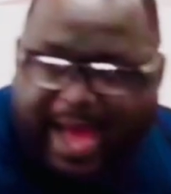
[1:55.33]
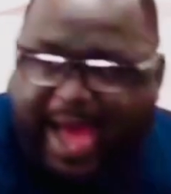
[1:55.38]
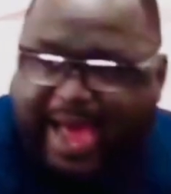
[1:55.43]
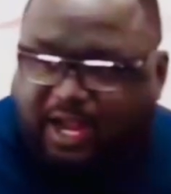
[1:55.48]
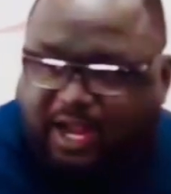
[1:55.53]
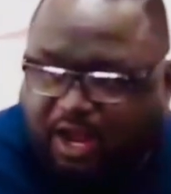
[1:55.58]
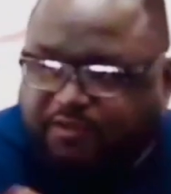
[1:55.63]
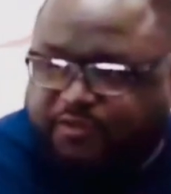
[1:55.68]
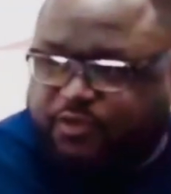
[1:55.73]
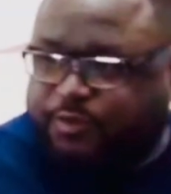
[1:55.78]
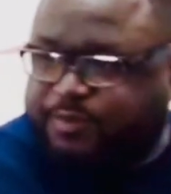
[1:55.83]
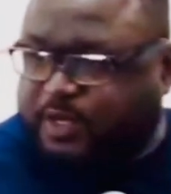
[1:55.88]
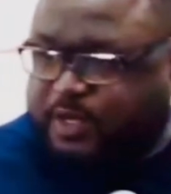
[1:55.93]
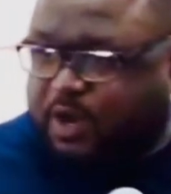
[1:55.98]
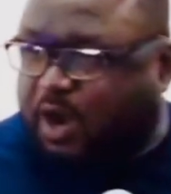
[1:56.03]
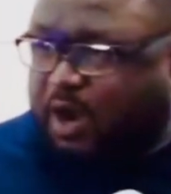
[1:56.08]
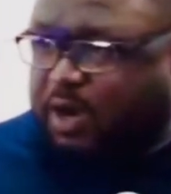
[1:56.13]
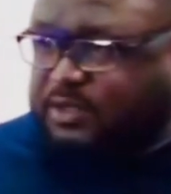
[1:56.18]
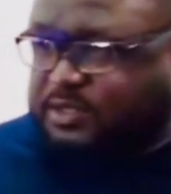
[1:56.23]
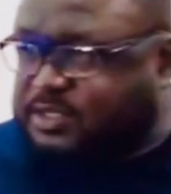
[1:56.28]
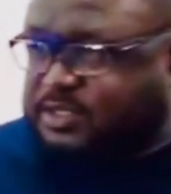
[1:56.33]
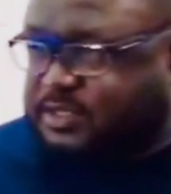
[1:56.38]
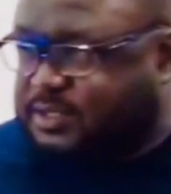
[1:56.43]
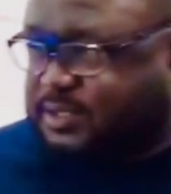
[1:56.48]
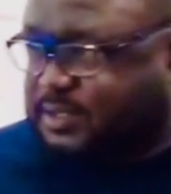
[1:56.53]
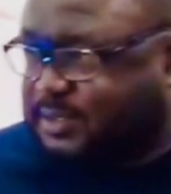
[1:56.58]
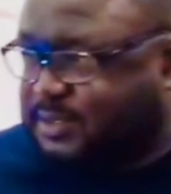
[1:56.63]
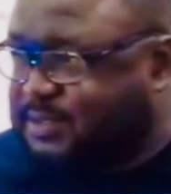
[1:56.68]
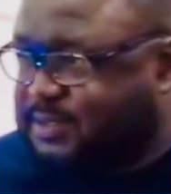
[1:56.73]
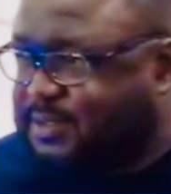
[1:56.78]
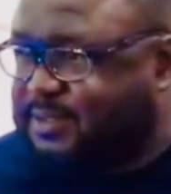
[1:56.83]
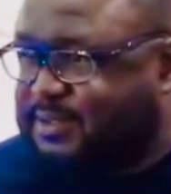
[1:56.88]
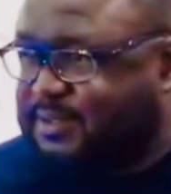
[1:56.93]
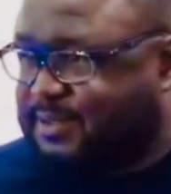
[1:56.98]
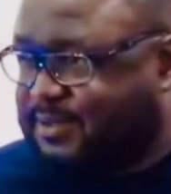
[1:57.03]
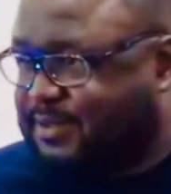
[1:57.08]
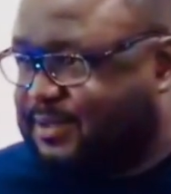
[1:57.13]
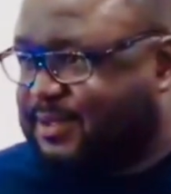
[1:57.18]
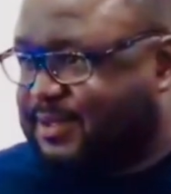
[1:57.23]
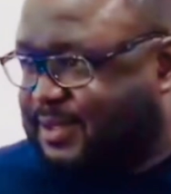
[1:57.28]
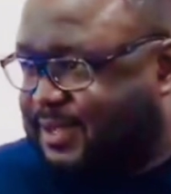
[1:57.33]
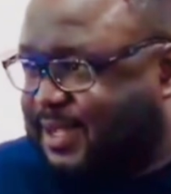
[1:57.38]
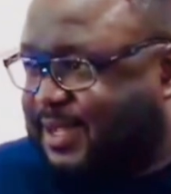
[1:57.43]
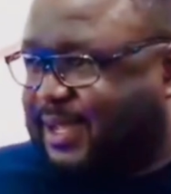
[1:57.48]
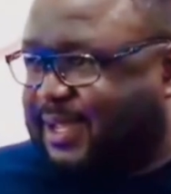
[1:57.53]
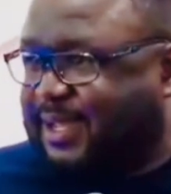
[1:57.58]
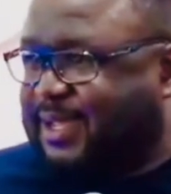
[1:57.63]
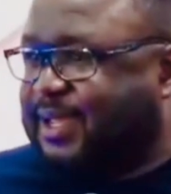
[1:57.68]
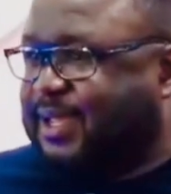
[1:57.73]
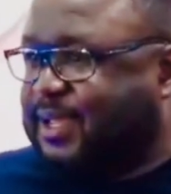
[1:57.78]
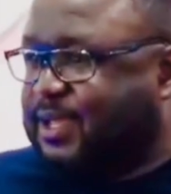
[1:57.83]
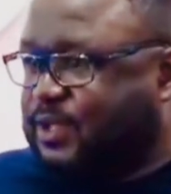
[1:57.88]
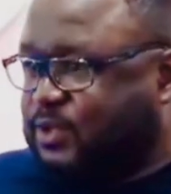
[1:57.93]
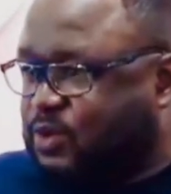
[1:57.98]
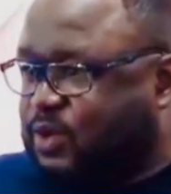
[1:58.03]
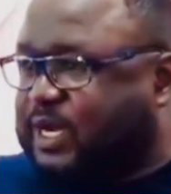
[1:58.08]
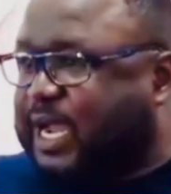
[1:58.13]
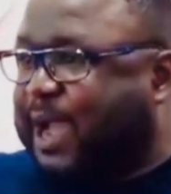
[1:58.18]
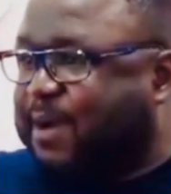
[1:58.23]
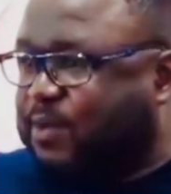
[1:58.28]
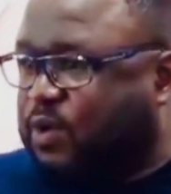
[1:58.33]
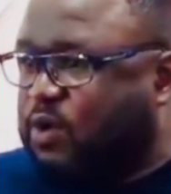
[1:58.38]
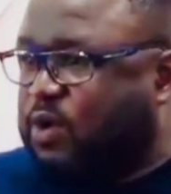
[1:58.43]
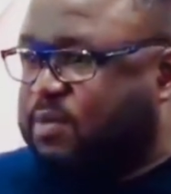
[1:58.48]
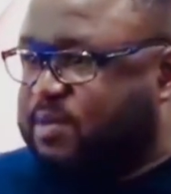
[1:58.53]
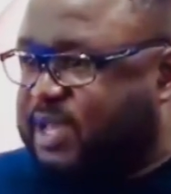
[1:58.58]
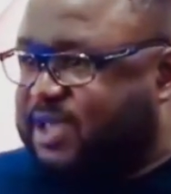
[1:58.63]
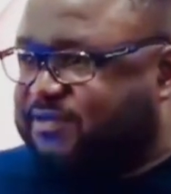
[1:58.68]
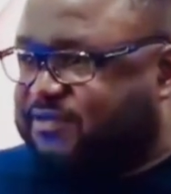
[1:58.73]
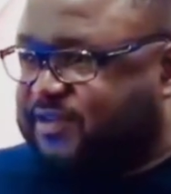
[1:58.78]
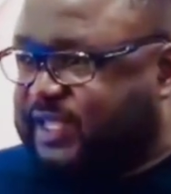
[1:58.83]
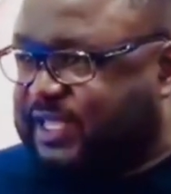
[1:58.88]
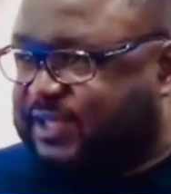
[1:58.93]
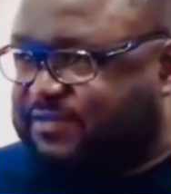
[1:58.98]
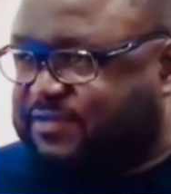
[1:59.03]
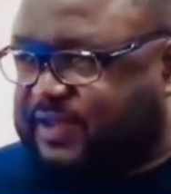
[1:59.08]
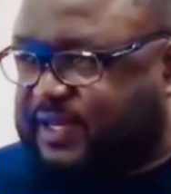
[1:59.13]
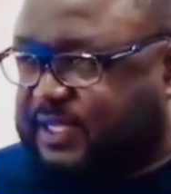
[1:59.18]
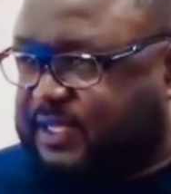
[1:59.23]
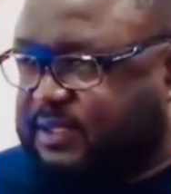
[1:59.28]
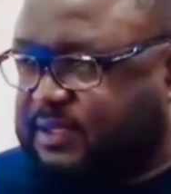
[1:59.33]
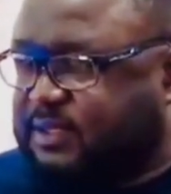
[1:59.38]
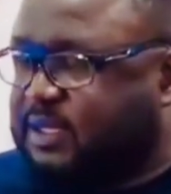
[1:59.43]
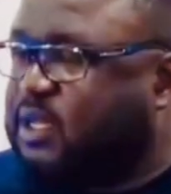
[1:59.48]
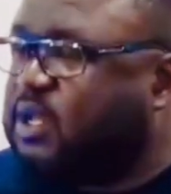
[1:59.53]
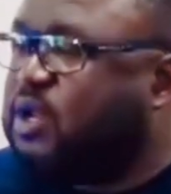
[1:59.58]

I love you because you come home every evening.